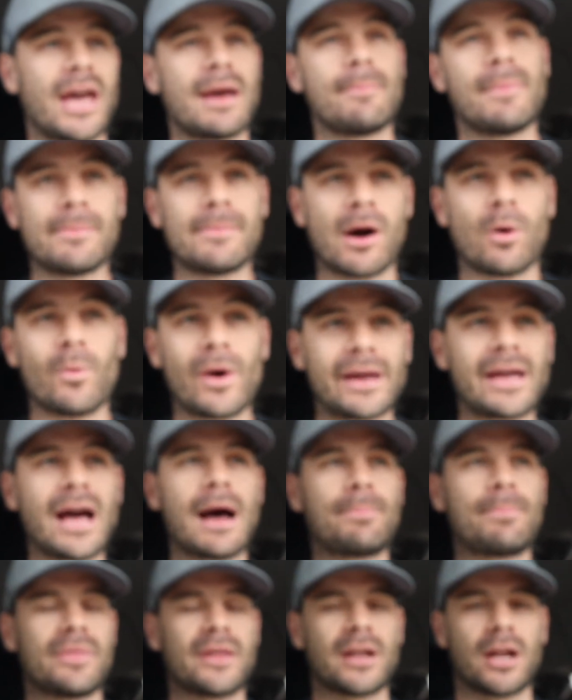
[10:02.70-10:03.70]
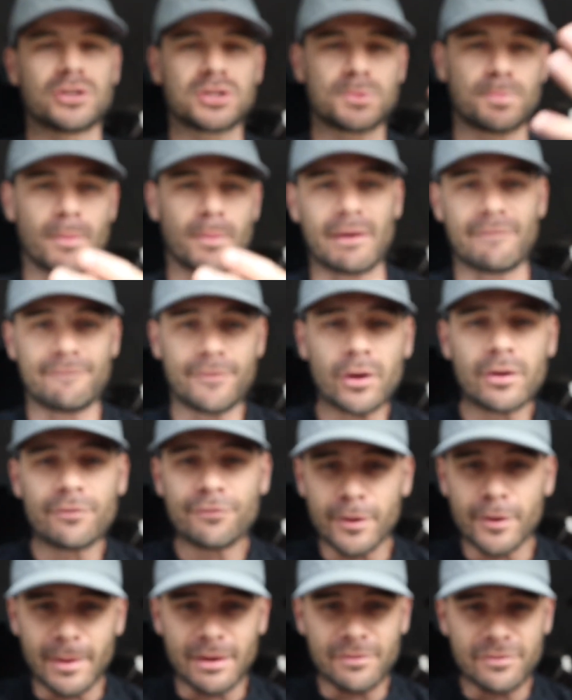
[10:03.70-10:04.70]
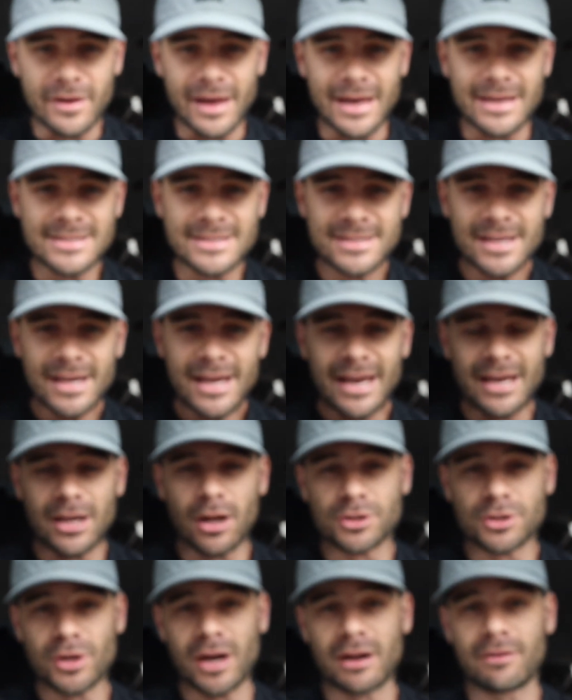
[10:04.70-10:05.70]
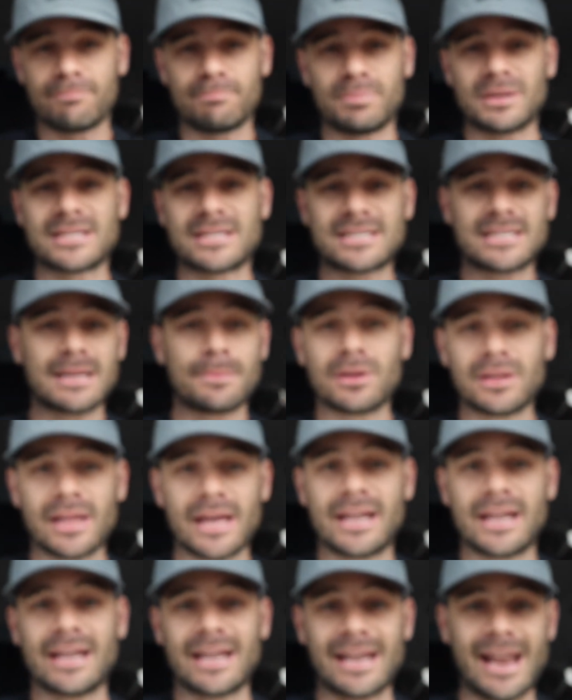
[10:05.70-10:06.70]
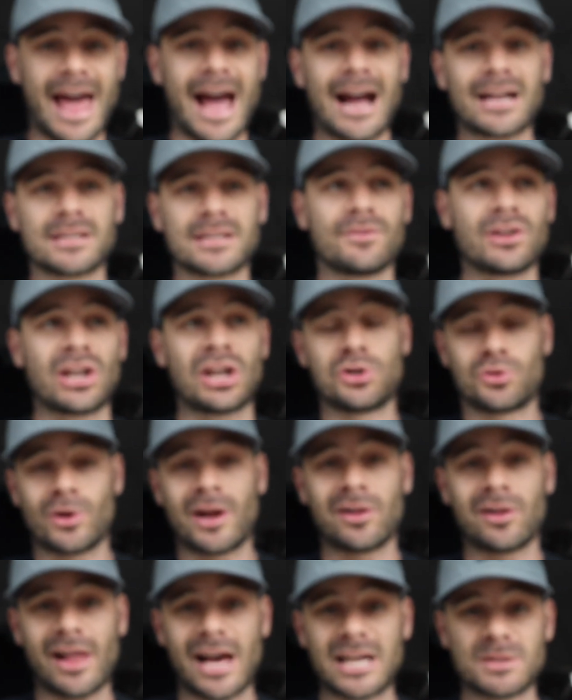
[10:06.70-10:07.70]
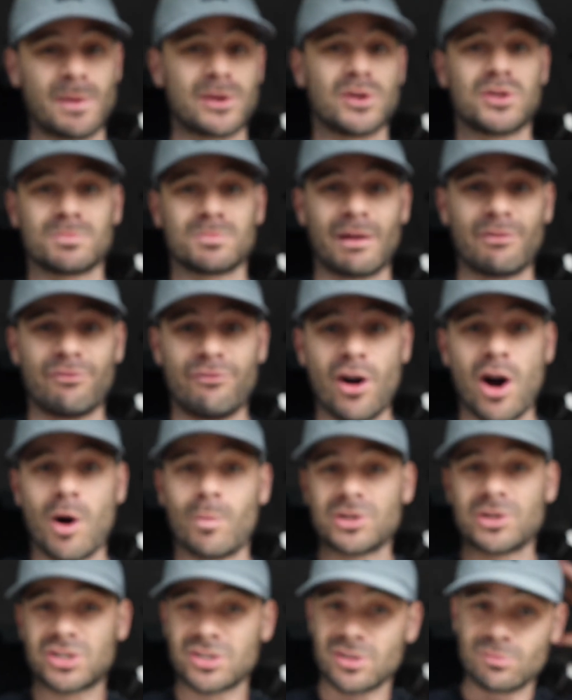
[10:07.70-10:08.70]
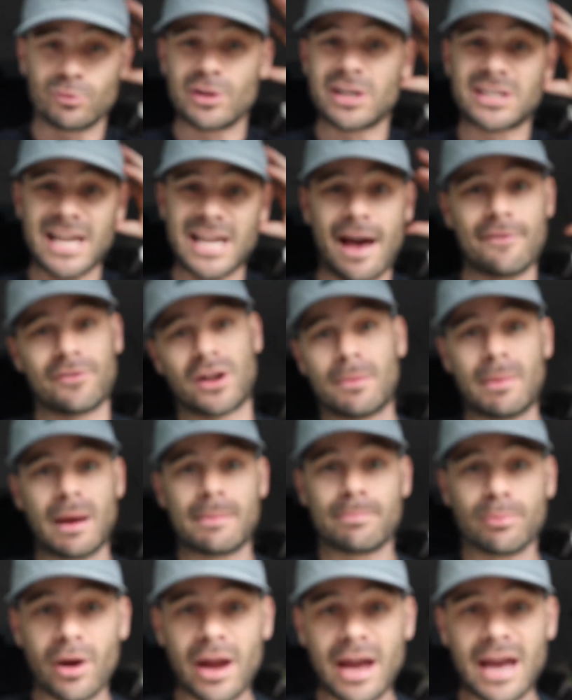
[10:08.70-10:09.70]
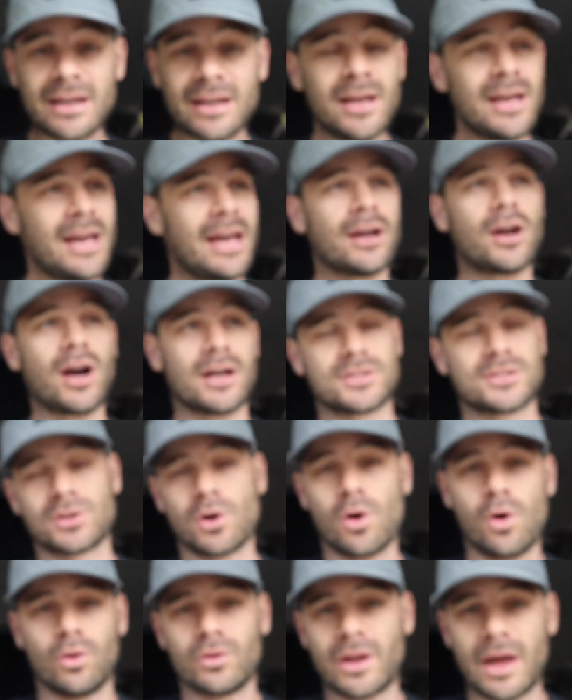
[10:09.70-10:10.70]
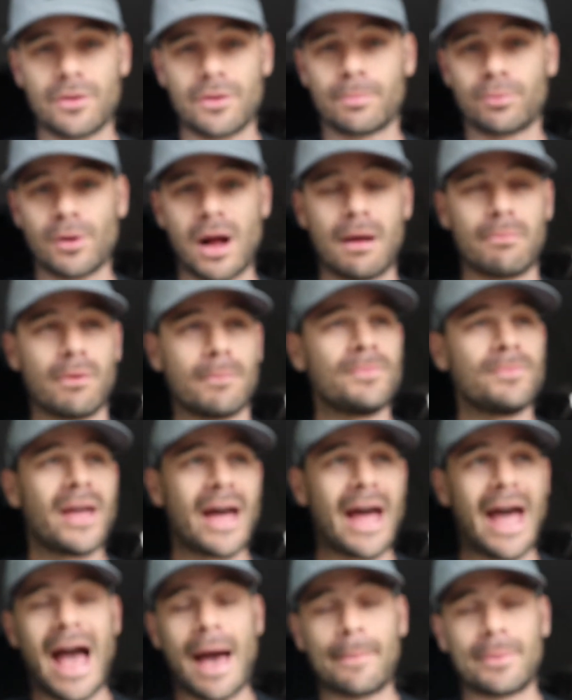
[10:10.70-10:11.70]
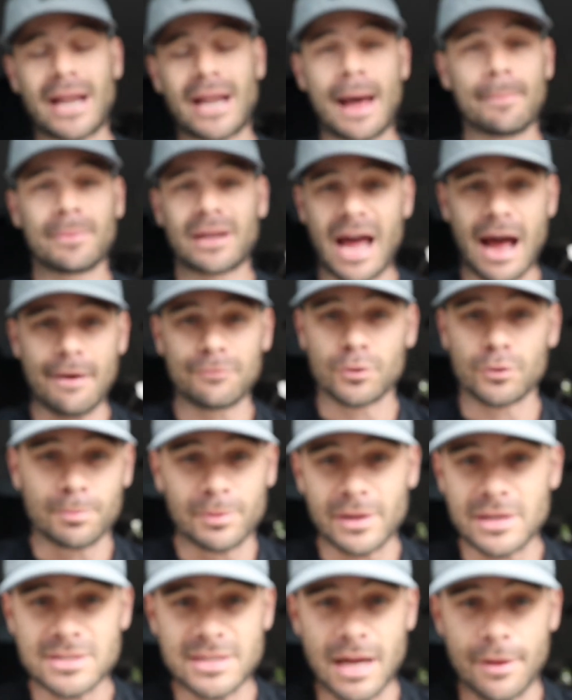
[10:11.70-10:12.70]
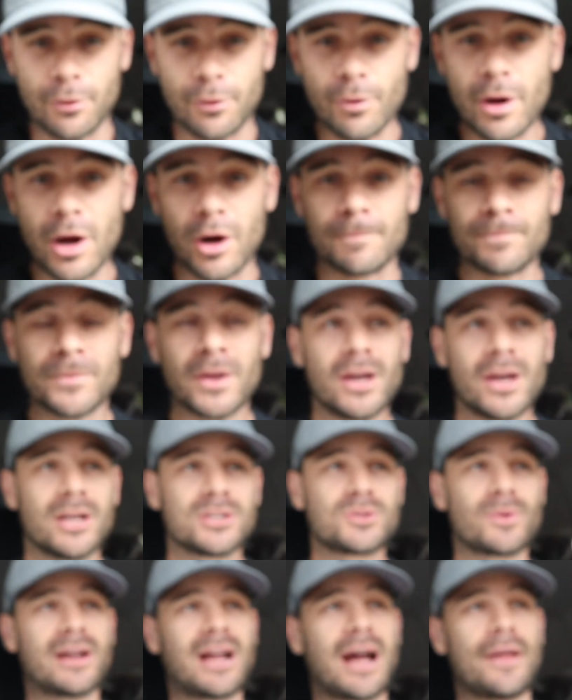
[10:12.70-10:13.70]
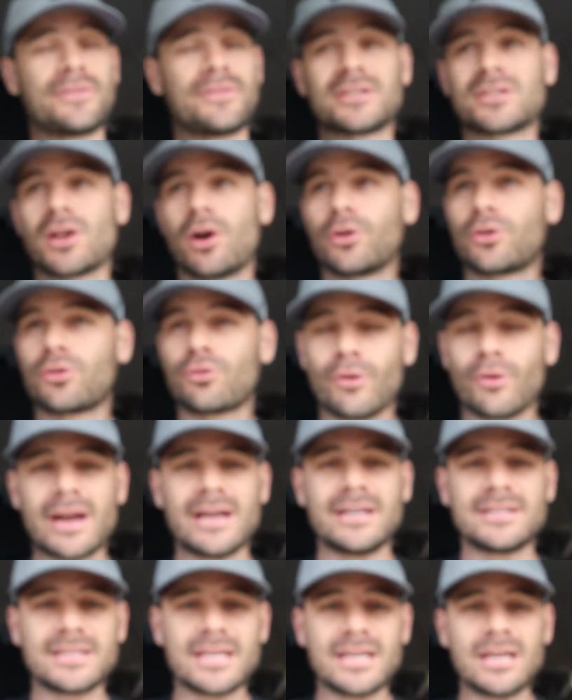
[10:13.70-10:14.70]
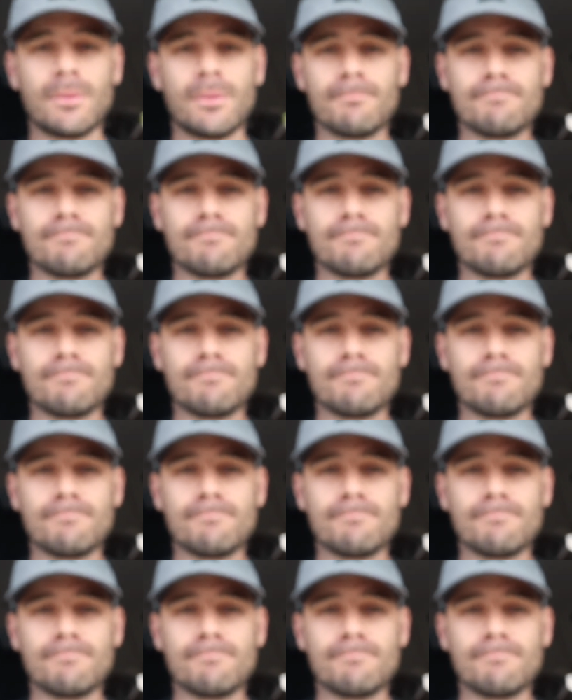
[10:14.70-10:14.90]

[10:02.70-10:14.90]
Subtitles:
maybe I'll wake up and then I'll just put my phone in front of my face and I'll try and be stimulated and active and adrenalized by using my phone, which wreaks havoc on my brain and causes a whole nother problem, a habit I'm gonna have to replace down the road. So I got this crazy